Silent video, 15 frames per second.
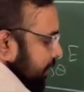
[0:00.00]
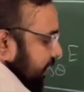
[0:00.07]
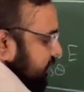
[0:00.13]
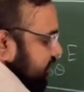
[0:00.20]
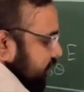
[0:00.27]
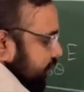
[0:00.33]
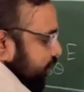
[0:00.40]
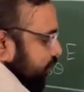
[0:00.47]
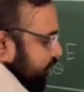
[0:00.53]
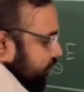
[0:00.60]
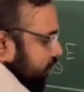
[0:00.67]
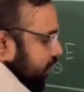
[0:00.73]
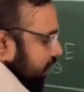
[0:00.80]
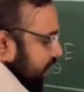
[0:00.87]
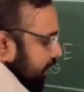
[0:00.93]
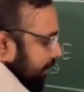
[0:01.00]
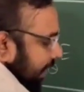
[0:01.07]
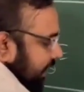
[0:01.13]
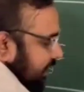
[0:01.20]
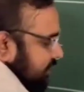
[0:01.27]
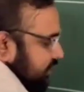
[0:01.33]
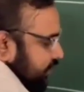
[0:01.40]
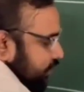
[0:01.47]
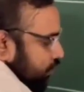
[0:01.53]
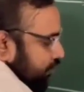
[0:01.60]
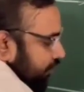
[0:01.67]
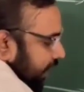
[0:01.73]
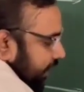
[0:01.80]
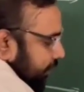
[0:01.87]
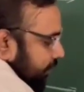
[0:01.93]
plus Q4 and minus
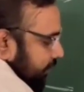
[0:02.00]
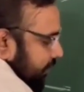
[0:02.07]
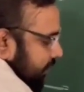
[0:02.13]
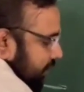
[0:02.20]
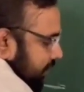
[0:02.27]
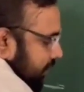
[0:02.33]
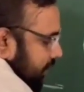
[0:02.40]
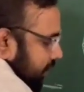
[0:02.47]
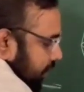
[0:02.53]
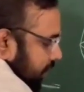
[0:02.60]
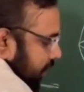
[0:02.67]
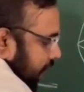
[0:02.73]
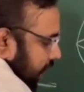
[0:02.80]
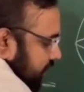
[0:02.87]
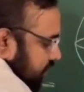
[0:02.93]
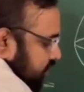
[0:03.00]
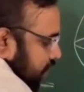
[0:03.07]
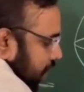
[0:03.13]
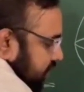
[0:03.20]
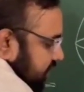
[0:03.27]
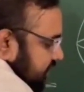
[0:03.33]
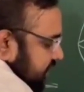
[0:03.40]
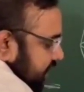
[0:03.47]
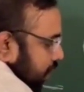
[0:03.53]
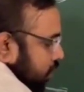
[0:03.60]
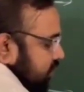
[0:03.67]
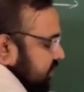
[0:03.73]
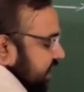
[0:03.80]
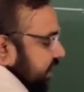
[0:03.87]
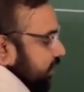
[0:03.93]
Q5 are the charges at
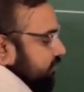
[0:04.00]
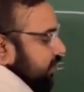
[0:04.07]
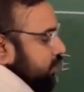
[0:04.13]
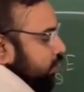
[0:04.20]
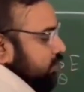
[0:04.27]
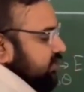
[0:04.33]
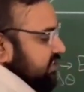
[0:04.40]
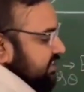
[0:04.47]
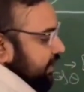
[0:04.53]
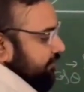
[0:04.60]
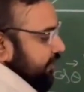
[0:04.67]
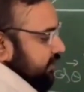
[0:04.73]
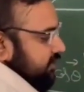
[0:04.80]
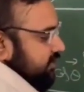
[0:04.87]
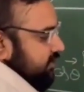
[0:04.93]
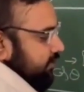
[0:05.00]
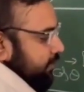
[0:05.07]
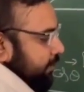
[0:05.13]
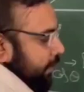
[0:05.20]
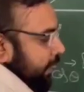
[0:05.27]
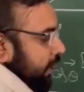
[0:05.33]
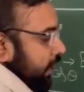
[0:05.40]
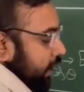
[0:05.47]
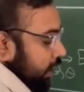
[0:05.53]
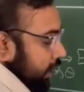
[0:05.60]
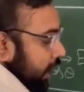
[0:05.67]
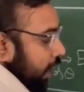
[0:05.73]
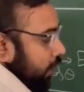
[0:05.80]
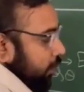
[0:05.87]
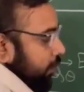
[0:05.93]
outside of the closed surface.
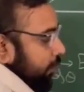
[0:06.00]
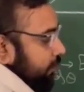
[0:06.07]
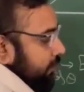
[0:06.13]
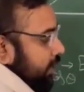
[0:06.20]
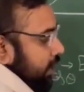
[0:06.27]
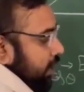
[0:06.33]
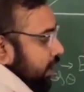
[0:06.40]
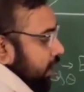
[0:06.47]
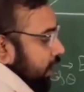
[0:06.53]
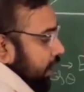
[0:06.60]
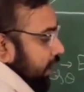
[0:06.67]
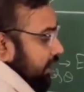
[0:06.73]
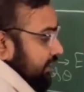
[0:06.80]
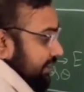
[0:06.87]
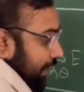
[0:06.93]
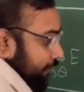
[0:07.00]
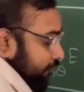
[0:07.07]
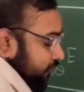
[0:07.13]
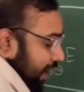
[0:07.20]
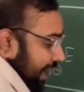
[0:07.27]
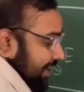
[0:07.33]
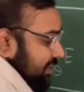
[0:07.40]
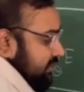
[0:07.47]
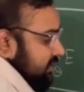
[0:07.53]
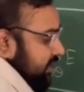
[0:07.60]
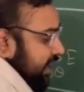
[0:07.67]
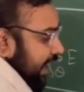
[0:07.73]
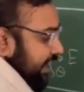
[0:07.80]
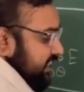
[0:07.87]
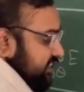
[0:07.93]
Now, The flux
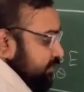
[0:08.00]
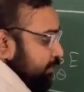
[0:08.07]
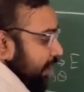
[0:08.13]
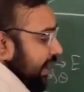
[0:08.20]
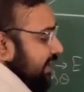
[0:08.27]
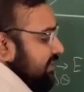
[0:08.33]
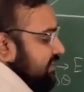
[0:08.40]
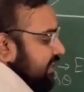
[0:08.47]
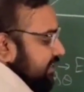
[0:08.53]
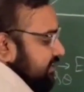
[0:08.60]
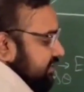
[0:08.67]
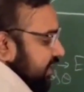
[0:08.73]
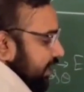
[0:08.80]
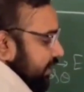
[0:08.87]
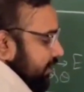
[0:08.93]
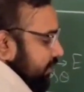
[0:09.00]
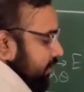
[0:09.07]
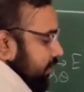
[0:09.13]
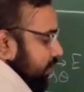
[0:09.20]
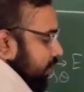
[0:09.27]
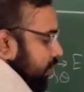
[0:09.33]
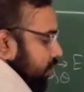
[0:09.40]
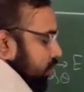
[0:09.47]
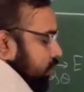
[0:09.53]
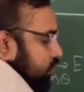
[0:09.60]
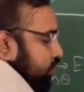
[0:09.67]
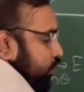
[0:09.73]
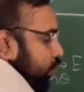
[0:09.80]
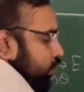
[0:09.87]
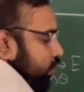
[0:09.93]
explains us that
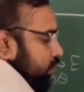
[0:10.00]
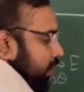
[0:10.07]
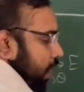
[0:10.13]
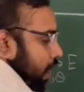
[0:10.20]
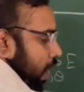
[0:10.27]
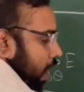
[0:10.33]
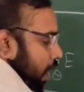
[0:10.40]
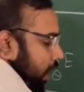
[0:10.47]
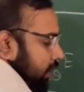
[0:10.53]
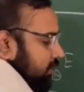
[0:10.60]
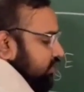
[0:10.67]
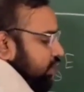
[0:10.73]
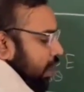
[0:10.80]
due to the all